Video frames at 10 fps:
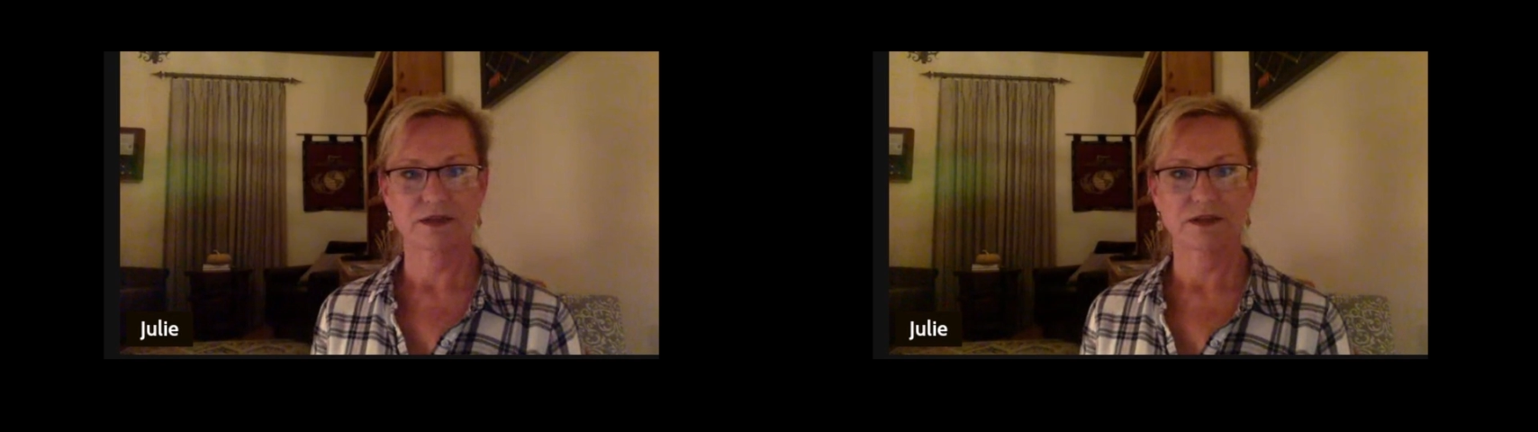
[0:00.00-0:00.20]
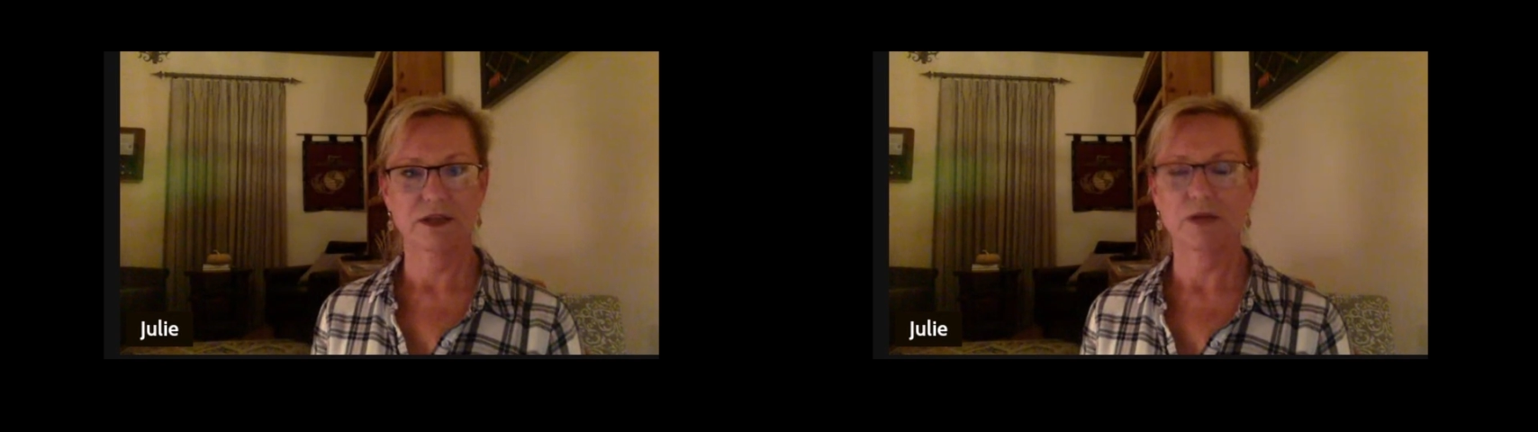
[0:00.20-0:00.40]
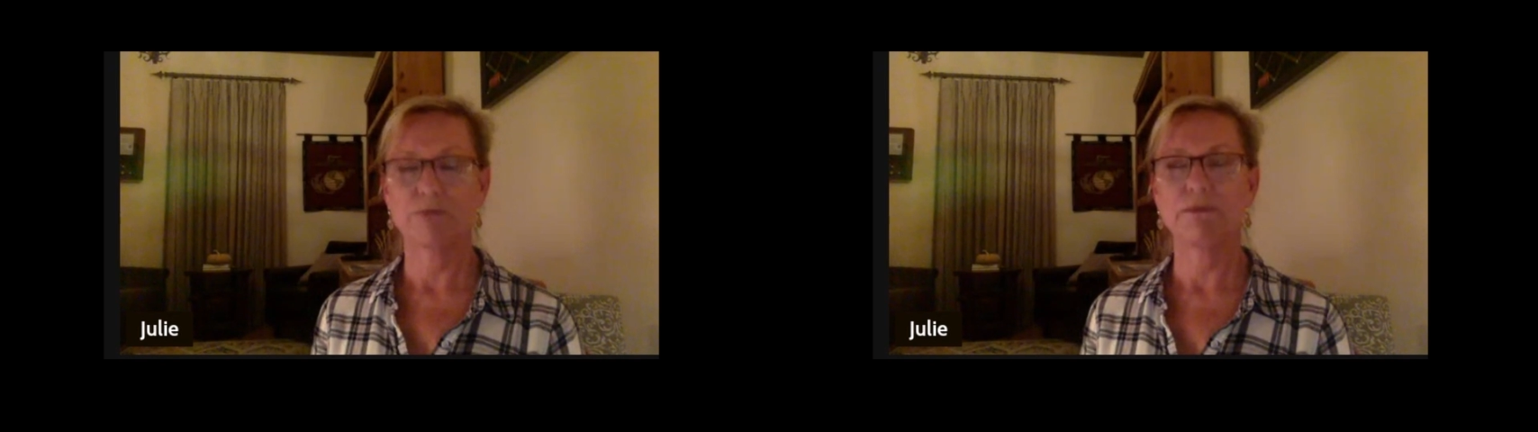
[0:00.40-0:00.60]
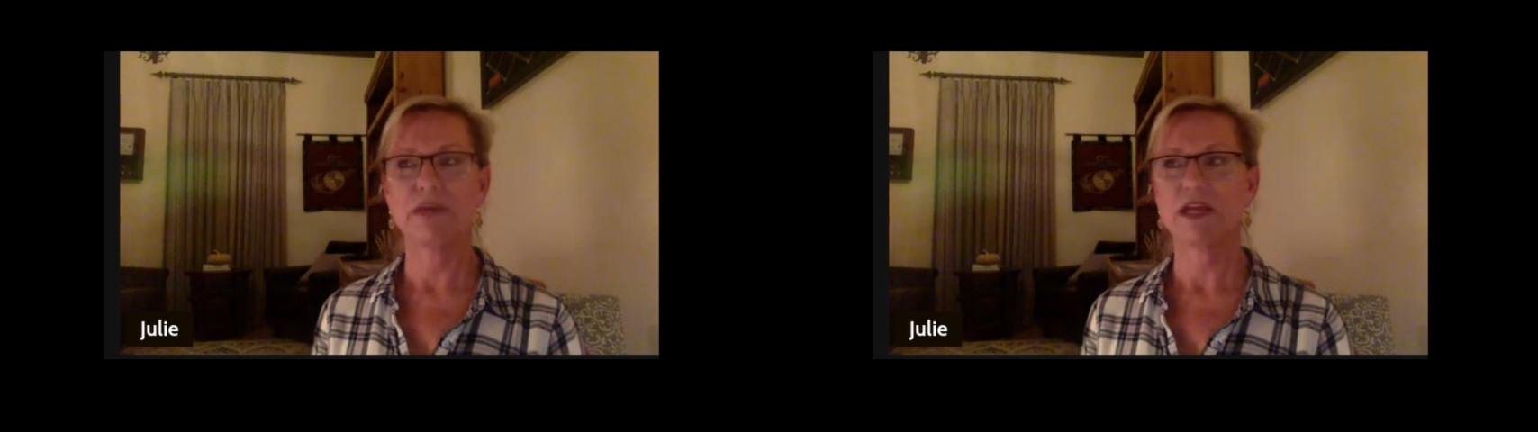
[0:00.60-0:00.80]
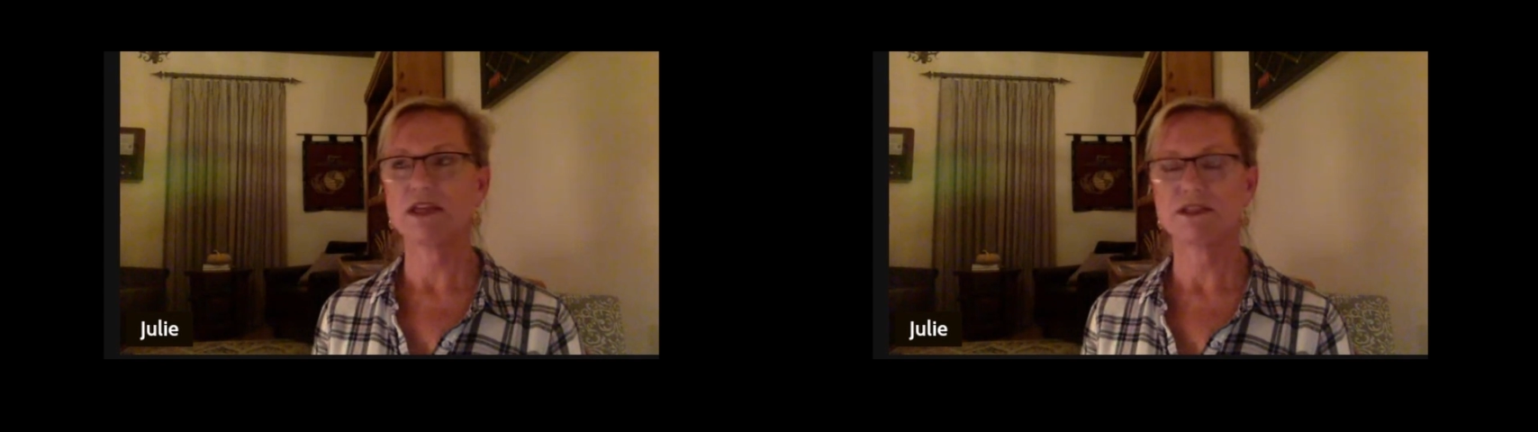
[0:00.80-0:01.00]
the
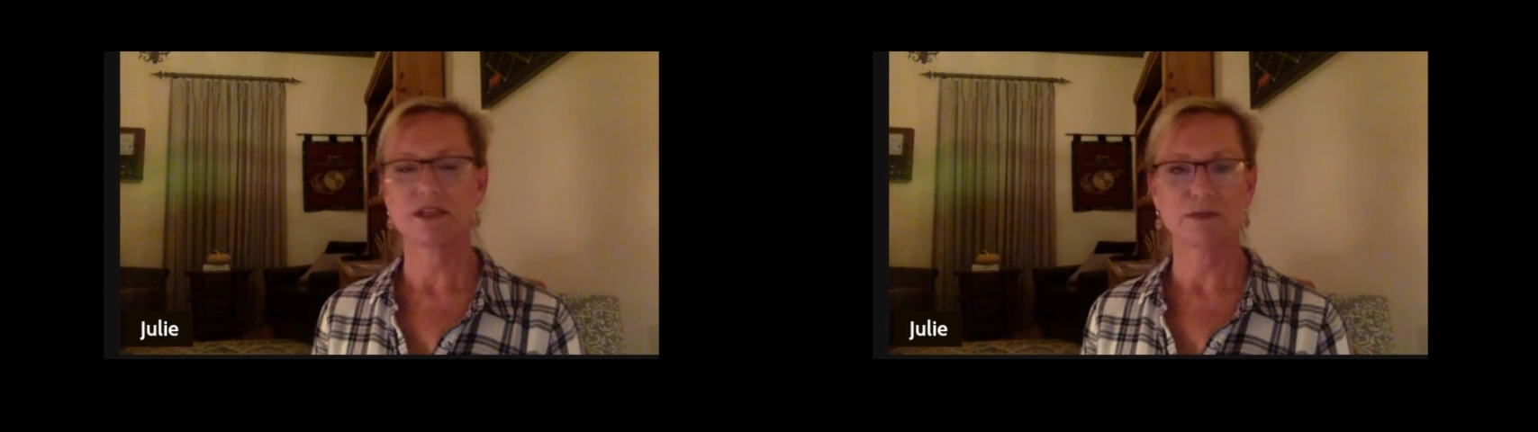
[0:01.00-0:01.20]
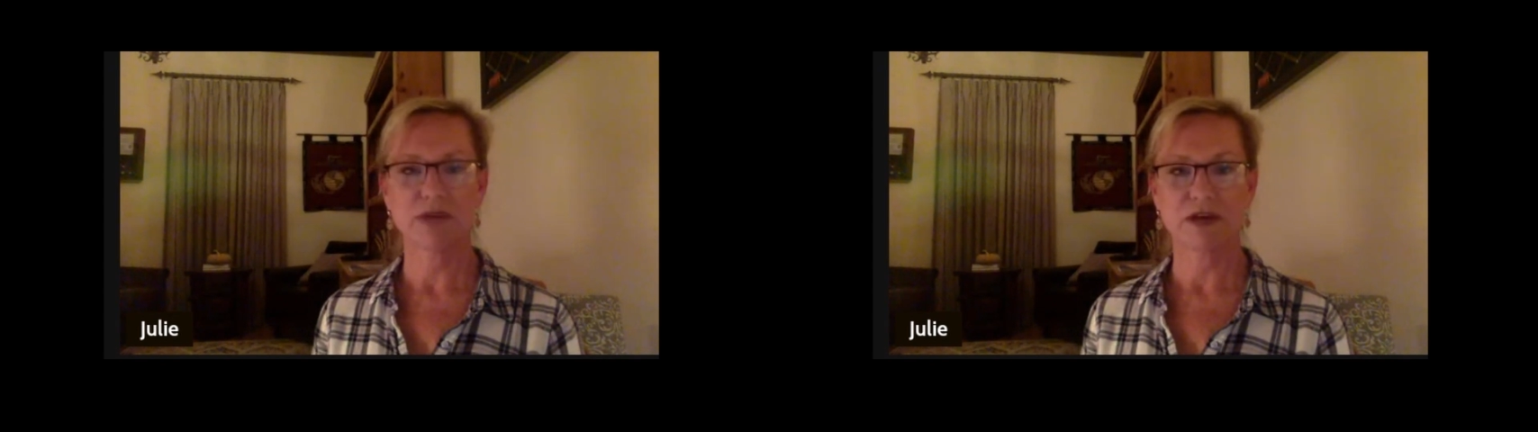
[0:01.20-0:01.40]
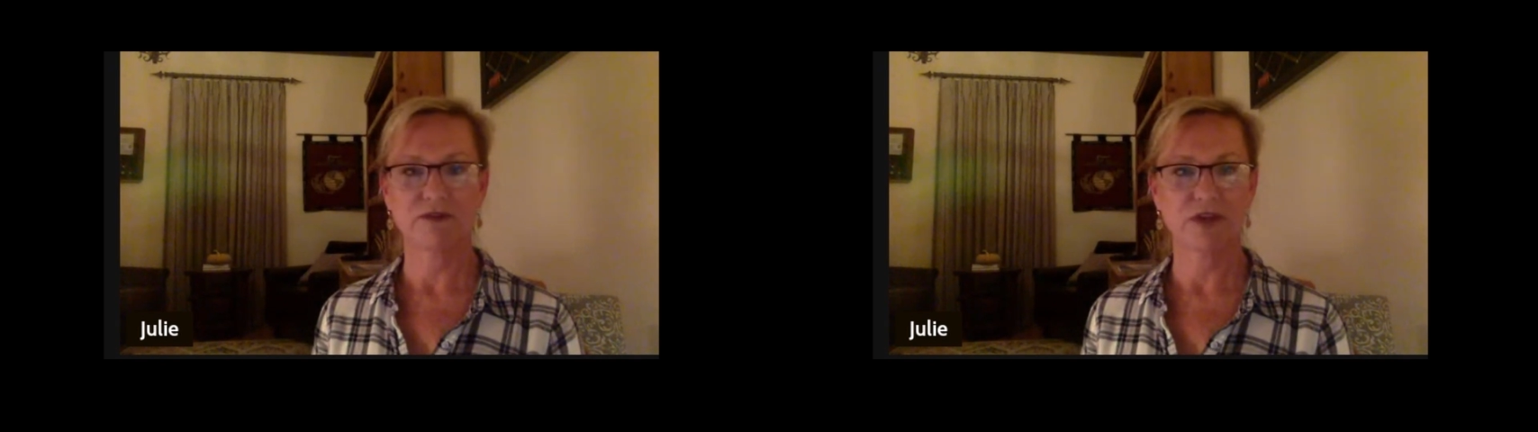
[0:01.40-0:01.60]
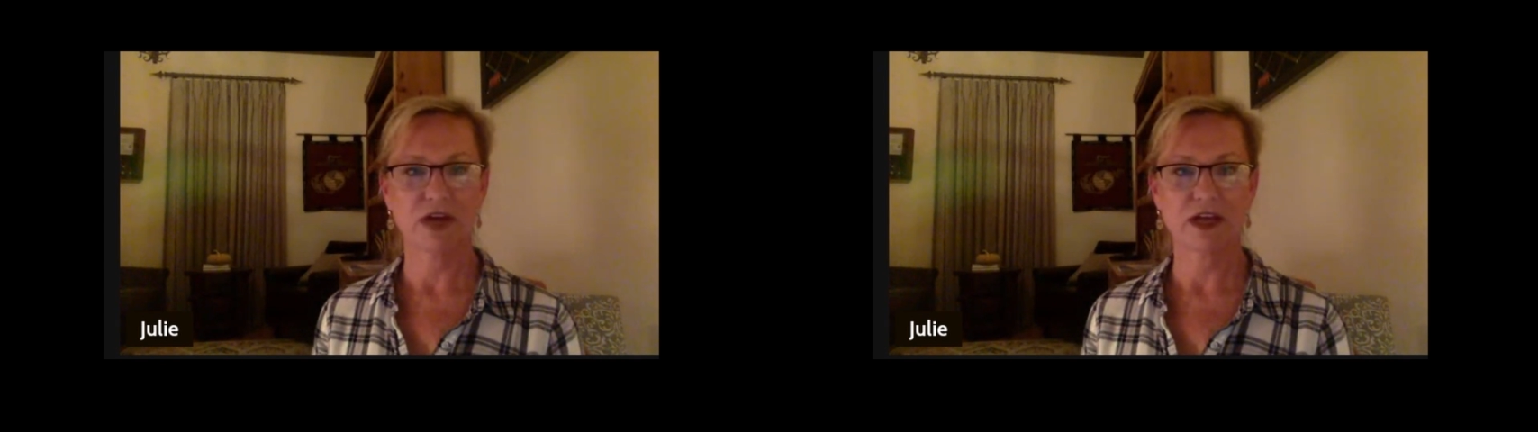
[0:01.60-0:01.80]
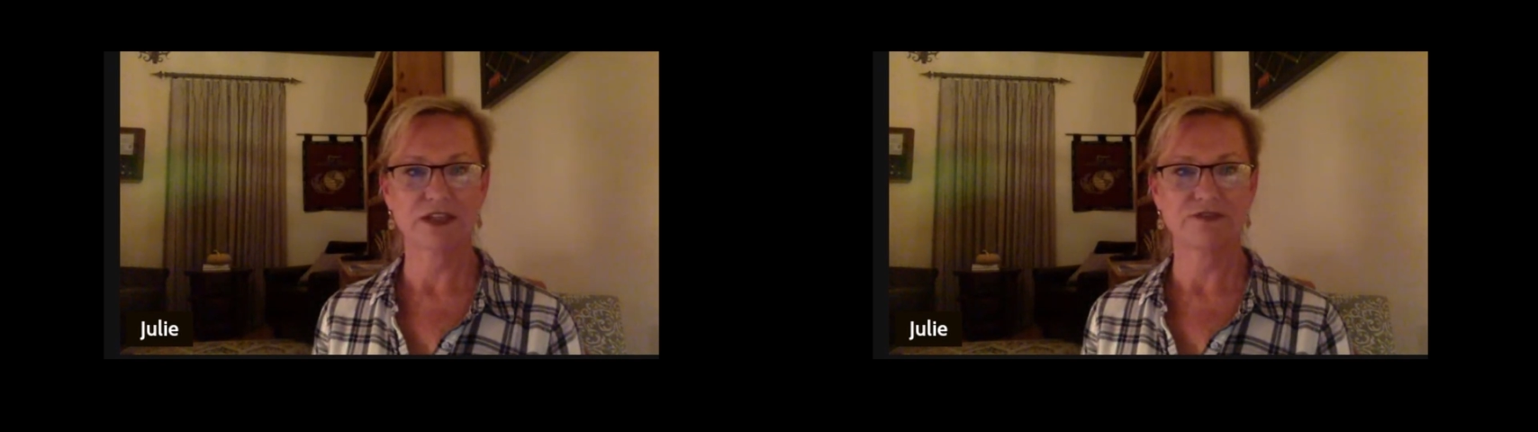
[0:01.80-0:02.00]
amazing amount of lies